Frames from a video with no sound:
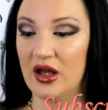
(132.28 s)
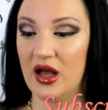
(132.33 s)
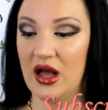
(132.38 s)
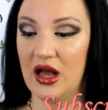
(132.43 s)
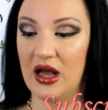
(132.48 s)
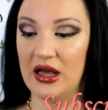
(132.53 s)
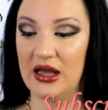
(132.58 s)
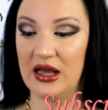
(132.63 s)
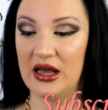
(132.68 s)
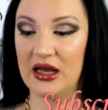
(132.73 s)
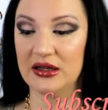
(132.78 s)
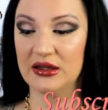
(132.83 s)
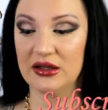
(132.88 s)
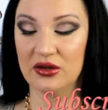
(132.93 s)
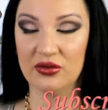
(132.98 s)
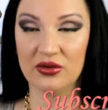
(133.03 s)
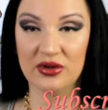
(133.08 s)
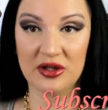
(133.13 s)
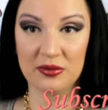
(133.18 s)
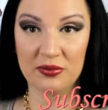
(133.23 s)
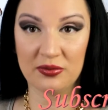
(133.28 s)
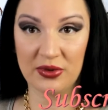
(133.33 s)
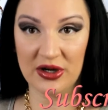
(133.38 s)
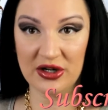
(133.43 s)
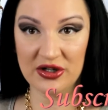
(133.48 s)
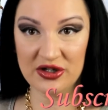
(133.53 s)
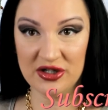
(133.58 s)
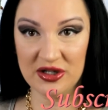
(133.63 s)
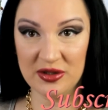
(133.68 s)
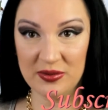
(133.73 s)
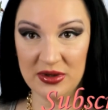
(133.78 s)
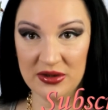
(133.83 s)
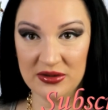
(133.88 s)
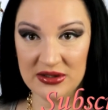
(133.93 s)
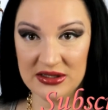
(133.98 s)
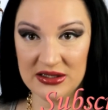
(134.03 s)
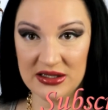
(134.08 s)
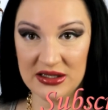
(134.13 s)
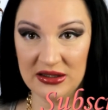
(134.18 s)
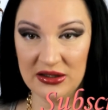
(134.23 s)
I had a good impression about
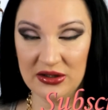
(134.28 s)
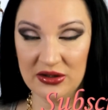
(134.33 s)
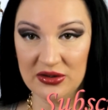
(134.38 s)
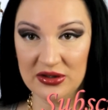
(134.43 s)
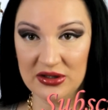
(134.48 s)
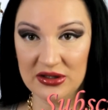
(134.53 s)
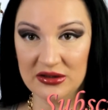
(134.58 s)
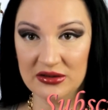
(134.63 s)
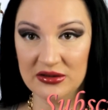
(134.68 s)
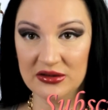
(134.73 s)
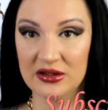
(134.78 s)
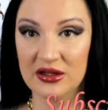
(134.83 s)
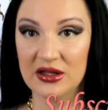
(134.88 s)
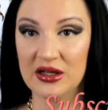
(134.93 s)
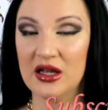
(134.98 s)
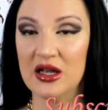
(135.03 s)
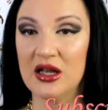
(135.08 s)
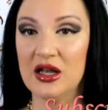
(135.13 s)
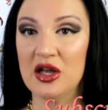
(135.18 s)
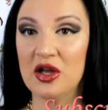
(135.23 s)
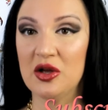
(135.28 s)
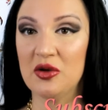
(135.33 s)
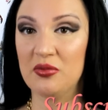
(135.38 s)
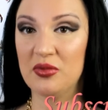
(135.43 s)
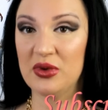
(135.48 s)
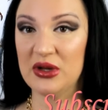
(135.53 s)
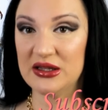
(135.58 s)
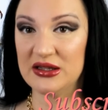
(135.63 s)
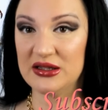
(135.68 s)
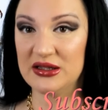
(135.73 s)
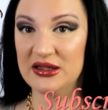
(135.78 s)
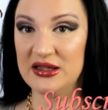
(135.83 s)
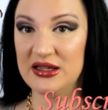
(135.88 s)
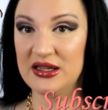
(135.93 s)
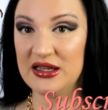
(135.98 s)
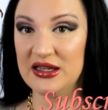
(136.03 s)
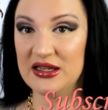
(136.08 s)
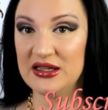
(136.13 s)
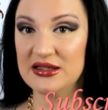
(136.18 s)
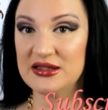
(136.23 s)
Saint Laurent, but
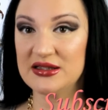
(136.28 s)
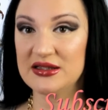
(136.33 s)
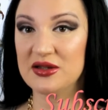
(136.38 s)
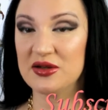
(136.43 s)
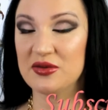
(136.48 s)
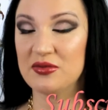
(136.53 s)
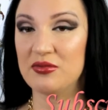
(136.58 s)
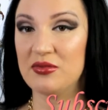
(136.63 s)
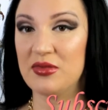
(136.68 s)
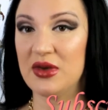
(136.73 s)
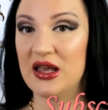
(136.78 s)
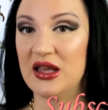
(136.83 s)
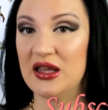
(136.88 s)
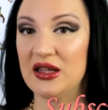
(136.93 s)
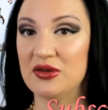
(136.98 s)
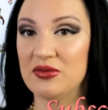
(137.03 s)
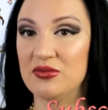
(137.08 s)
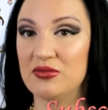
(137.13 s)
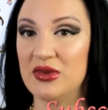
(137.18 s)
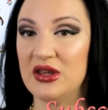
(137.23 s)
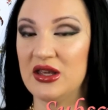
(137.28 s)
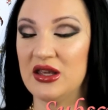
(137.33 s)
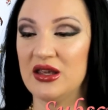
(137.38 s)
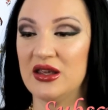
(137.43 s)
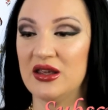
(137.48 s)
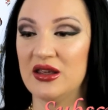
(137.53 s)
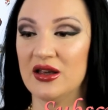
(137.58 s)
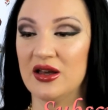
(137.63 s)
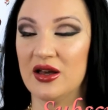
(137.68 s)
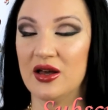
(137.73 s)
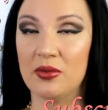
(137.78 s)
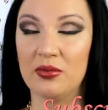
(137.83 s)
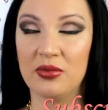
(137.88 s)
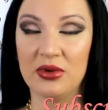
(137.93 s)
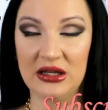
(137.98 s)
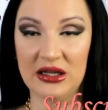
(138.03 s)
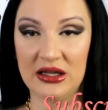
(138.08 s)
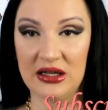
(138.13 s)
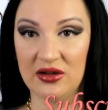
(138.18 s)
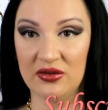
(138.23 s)
this made me a
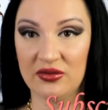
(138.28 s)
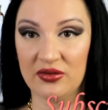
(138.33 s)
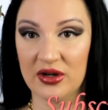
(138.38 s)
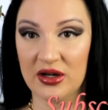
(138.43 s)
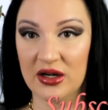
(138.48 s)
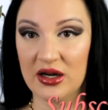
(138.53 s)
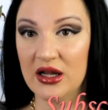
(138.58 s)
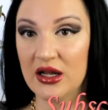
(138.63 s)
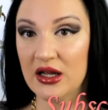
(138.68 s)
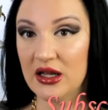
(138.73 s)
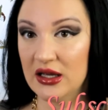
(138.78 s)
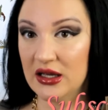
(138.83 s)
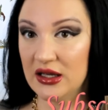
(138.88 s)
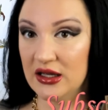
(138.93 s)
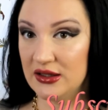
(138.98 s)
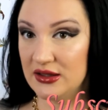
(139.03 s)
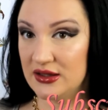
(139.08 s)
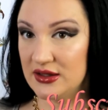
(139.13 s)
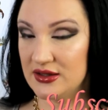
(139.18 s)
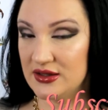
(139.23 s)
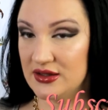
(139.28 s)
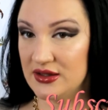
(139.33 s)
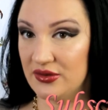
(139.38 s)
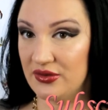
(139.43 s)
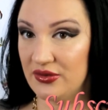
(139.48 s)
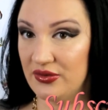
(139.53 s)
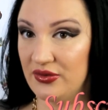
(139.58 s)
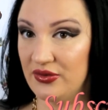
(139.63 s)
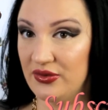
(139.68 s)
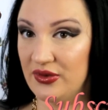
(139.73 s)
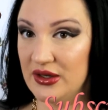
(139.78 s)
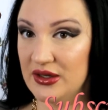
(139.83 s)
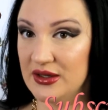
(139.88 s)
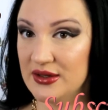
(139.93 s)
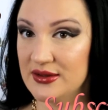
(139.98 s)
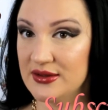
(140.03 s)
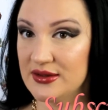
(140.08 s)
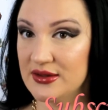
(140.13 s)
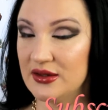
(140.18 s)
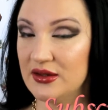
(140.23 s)
believer. It is the
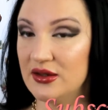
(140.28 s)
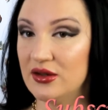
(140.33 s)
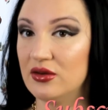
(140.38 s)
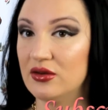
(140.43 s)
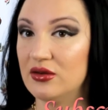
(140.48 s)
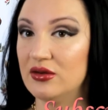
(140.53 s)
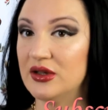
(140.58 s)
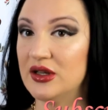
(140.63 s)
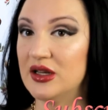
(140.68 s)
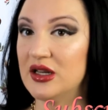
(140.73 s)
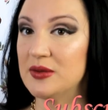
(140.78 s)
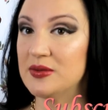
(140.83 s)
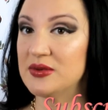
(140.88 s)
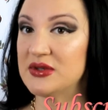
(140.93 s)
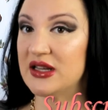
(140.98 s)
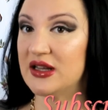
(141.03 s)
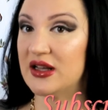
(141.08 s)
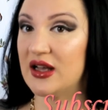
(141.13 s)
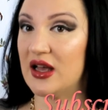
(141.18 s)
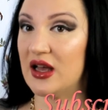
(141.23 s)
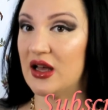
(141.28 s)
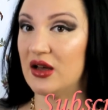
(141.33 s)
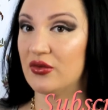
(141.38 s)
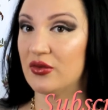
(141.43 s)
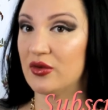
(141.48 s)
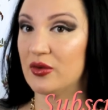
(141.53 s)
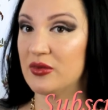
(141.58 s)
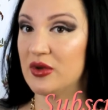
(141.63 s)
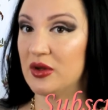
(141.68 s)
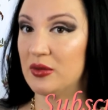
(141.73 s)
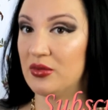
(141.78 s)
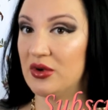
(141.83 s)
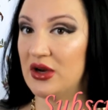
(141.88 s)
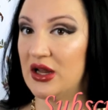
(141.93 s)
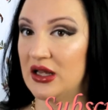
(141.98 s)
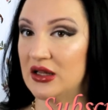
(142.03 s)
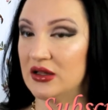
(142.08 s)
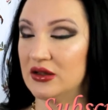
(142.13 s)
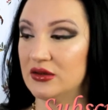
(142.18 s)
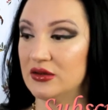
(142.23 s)
first and the only lipstick I have from the
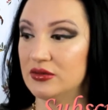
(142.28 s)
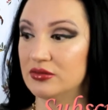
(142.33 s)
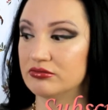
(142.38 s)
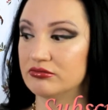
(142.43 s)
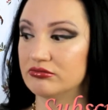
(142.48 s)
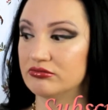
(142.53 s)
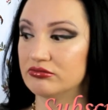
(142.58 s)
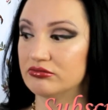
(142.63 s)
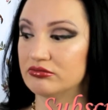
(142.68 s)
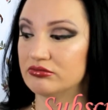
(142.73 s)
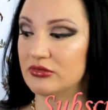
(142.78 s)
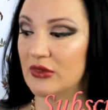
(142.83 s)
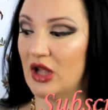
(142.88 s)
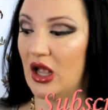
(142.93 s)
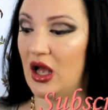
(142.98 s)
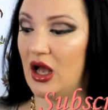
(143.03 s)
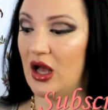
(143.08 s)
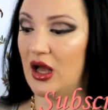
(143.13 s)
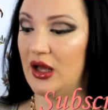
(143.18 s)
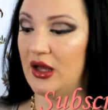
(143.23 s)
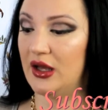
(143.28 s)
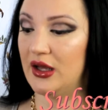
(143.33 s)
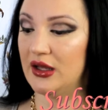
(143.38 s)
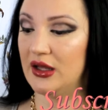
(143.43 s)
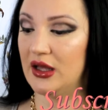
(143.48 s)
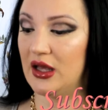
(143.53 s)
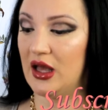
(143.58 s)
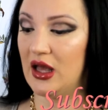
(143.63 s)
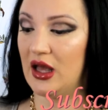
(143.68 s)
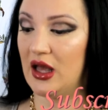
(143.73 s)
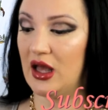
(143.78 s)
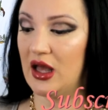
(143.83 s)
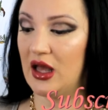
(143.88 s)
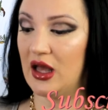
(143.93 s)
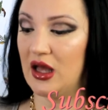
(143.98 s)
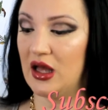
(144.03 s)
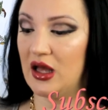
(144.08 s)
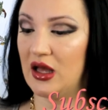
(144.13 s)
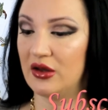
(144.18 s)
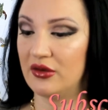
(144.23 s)
brand. I
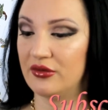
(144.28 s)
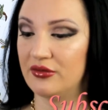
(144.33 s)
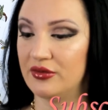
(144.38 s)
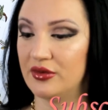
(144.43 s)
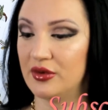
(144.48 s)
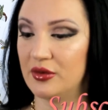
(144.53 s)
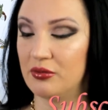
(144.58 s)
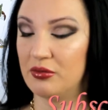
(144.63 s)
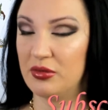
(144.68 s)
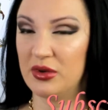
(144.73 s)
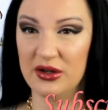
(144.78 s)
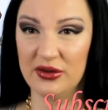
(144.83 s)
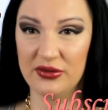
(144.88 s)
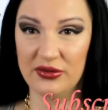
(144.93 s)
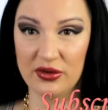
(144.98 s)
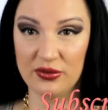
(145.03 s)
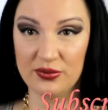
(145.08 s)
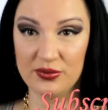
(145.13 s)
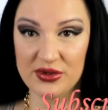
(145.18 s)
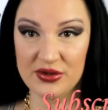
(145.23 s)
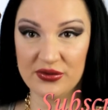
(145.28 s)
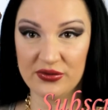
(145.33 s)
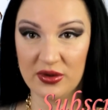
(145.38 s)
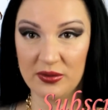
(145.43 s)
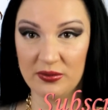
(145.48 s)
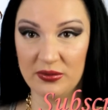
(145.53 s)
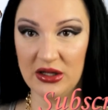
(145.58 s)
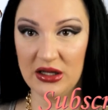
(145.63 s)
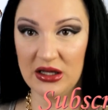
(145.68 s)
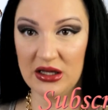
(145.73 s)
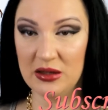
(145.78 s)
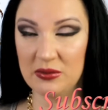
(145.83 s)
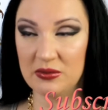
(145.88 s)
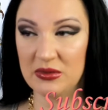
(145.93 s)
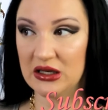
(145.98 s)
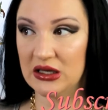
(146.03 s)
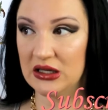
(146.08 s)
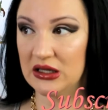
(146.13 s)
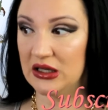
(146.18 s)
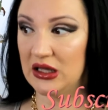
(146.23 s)
have perfumes from them
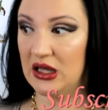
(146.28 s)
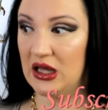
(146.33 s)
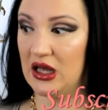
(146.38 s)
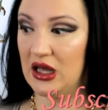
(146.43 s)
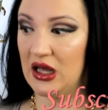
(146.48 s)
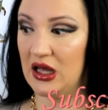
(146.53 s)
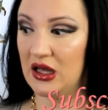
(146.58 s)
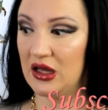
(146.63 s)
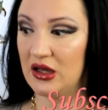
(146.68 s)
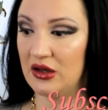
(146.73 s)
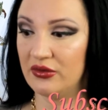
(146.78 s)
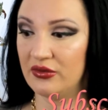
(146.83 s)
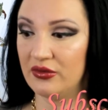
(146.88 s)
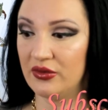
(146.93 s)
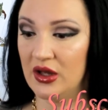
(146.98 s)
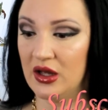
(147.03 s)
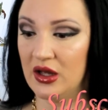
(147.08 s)
and I have